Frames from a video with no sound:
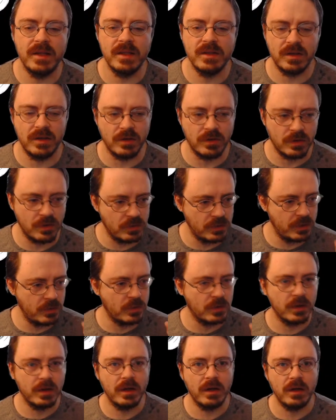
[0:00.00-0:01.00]
it means that you're only
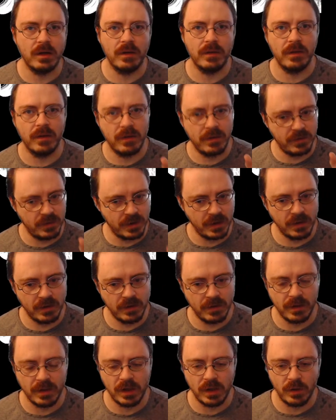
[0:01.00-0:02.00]
working on the
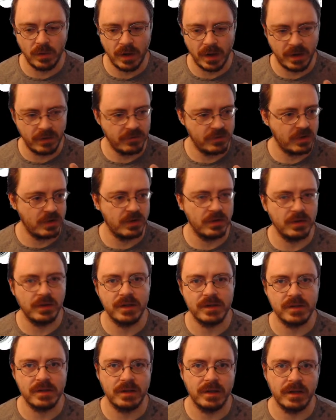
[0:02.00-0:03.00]
thing that you have
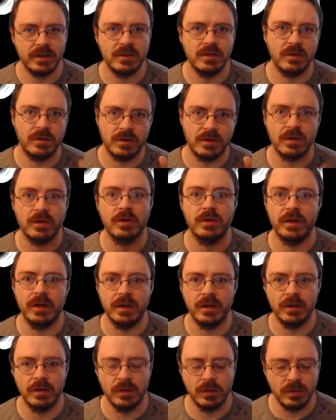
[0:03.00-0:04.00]
currently selected or that you're
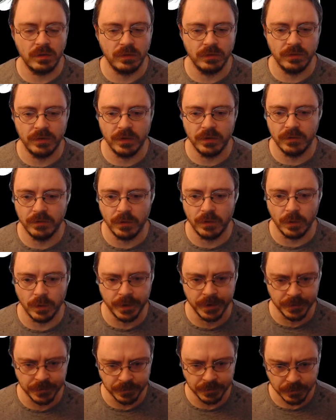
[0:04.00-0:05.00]
in local view
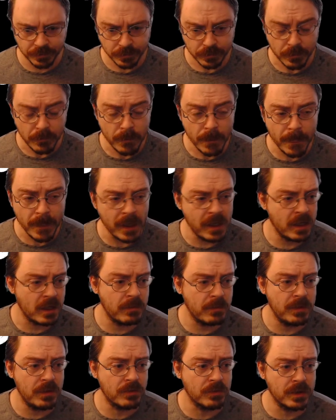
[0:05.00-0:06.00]
for. And
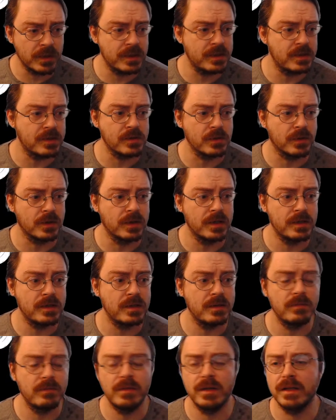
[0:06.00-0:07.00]
it can be really
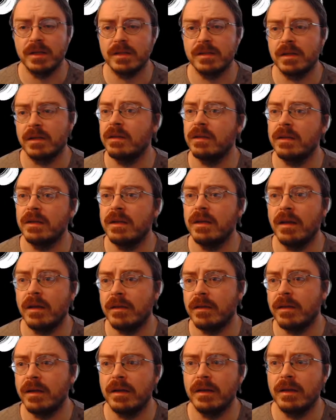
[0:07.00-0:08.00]
disorienting because suddenly
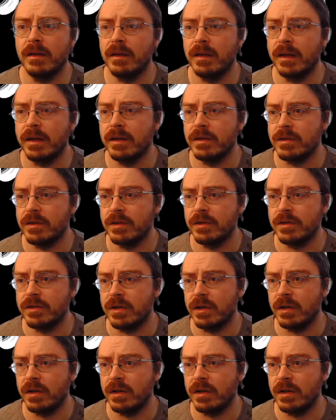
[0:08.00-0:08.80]
nothing like turns